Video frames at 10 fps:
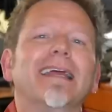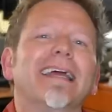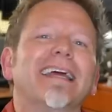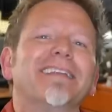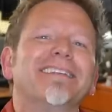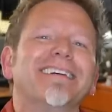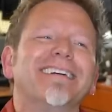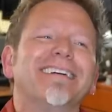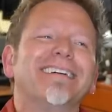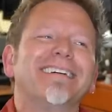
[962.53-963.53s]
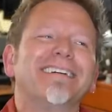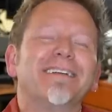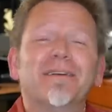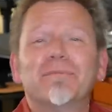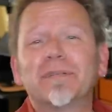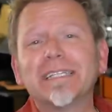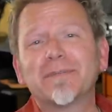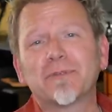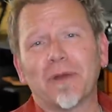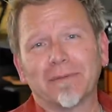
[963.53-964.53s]
And uh, please
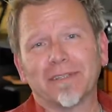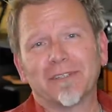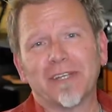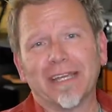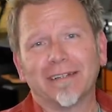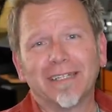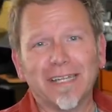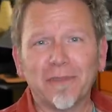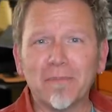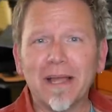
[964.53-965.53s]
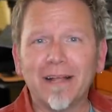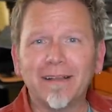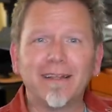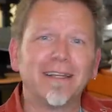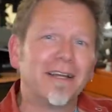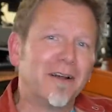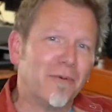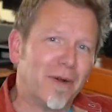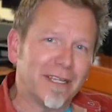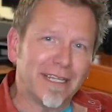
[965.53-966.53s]
subscribe to the channel. Hit the bell.
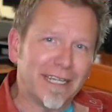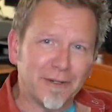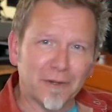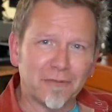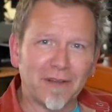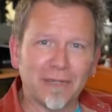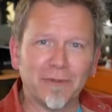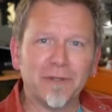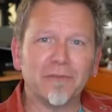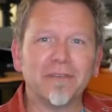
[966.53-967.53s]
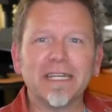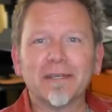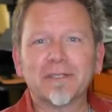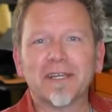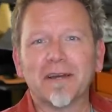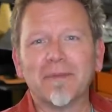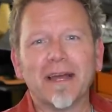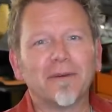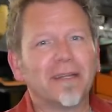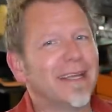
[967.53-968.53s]
Want you to get notified when new videos come
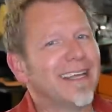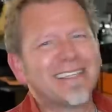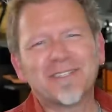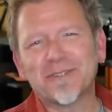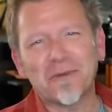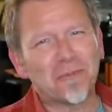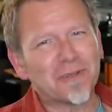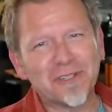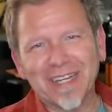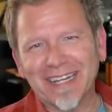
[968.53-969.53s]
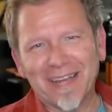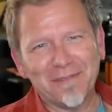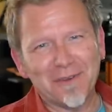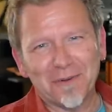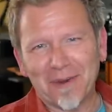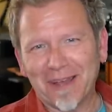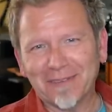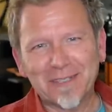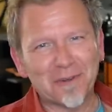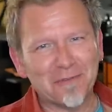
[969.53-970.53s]
out. So appreciate having you
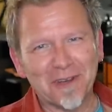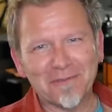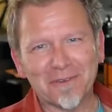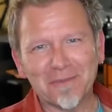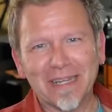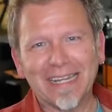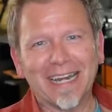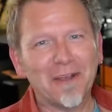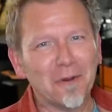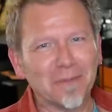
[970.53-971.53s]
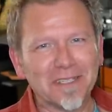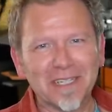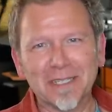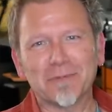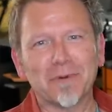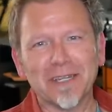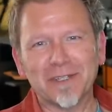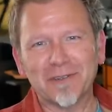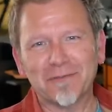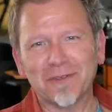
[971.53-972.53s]
around. It's so fun for me, and I hope it's
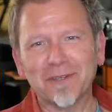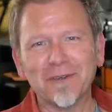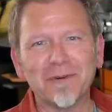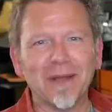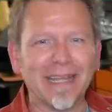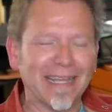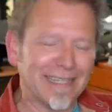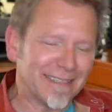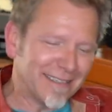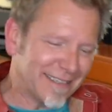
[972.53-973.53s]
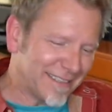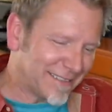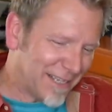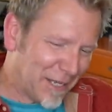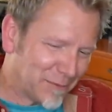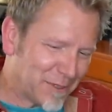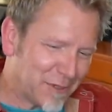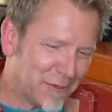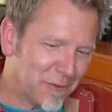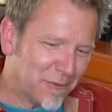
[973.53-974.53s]
inspirational for you and uh, helps
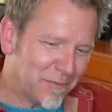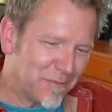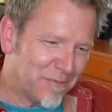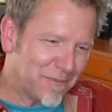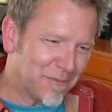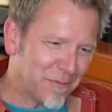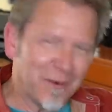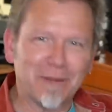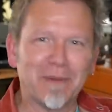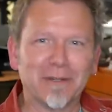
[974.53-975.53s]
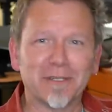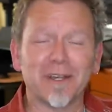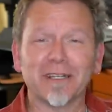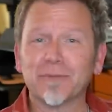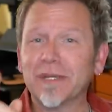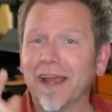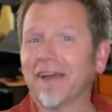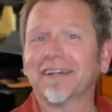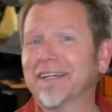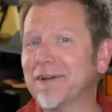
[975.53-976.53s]
you write better songs. We
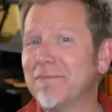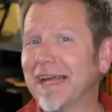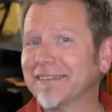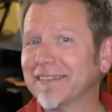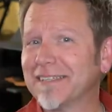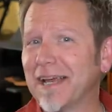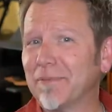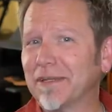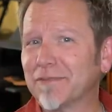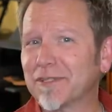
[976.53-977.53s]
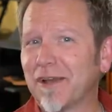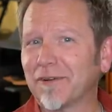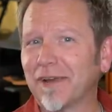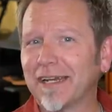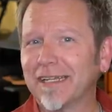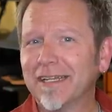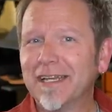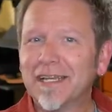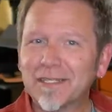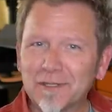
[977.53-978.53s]
are going to come back to the topic of songwriting,
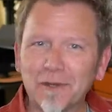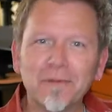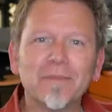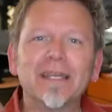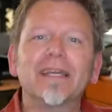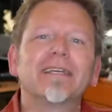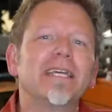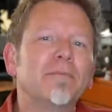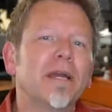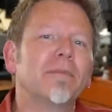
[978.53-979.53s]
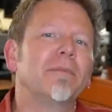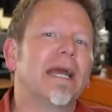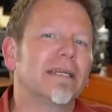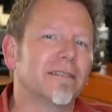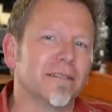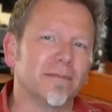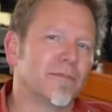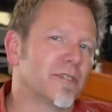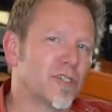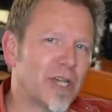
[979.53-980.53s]
so keep coming back to,
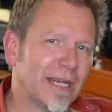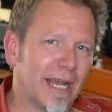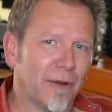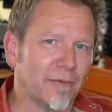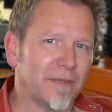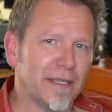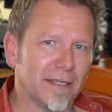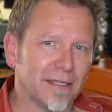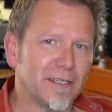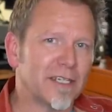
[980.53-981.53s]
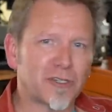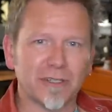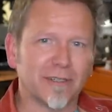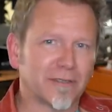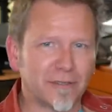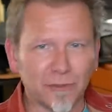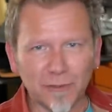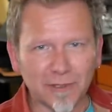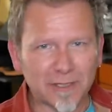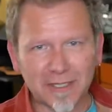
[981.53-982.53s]
to check out the additional
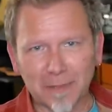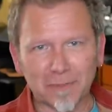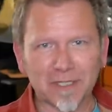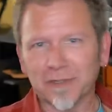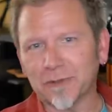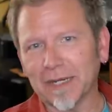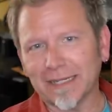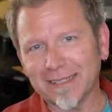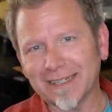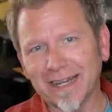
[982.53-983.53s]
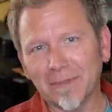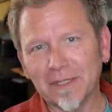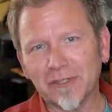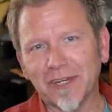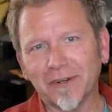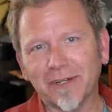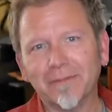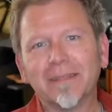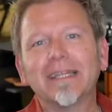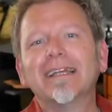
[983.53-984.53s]
tools, tips, and tricks that I'll be sharing.
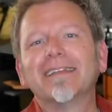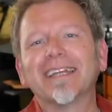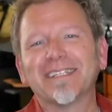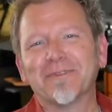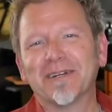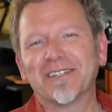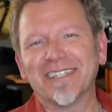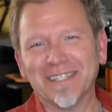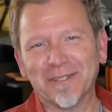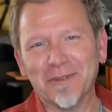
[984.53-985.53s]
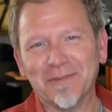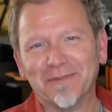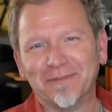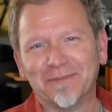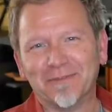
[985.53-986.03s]
Thanks so much. See you soon.